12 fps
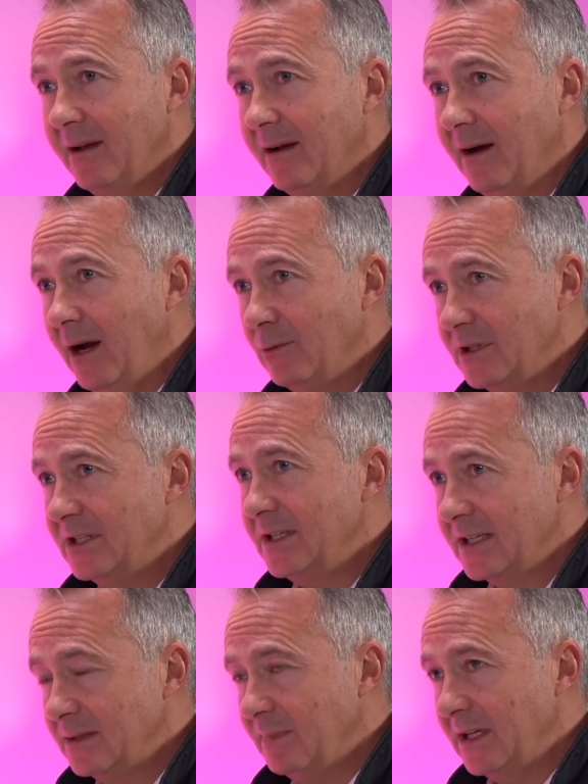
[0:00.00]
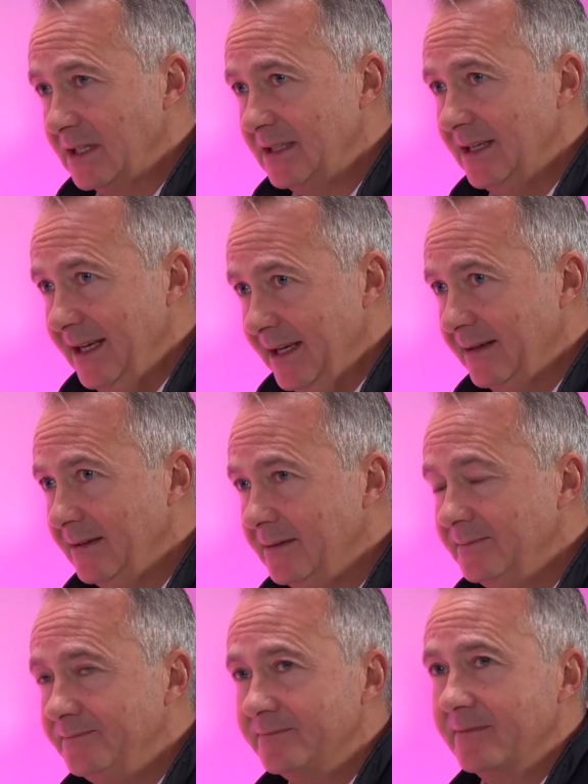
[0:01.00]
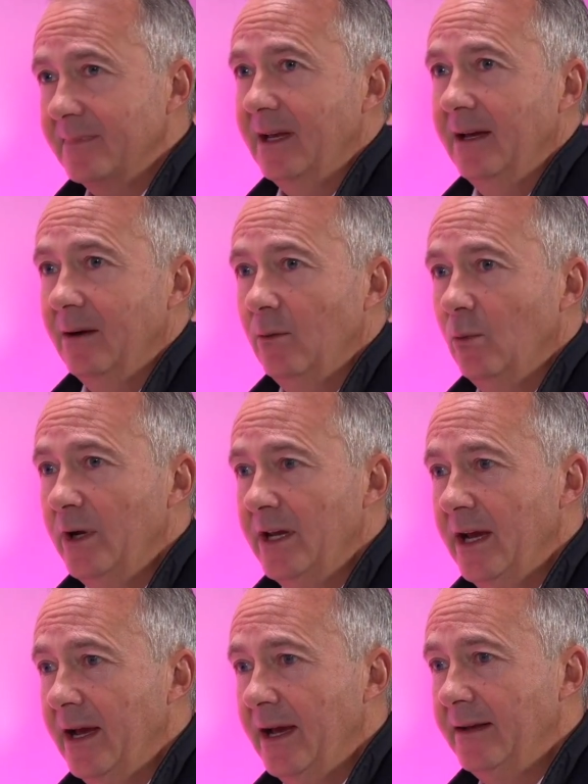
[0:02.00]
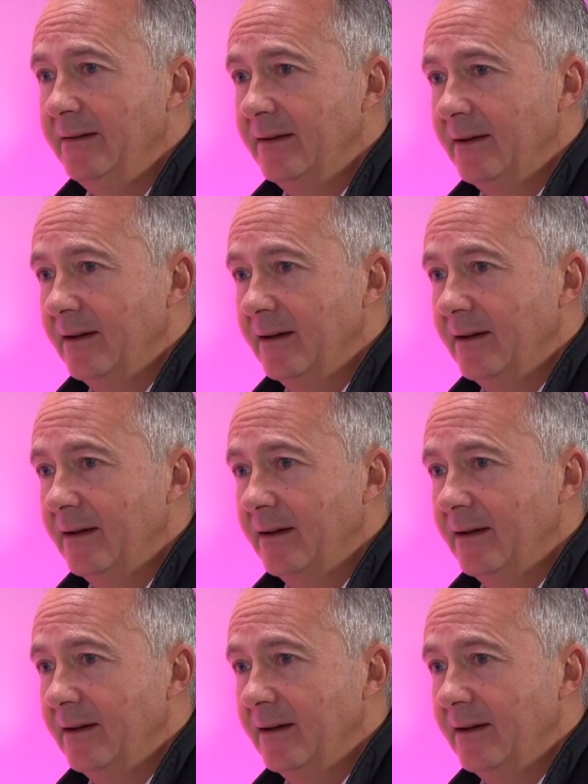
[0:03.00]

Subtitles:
I was 6 months in. We had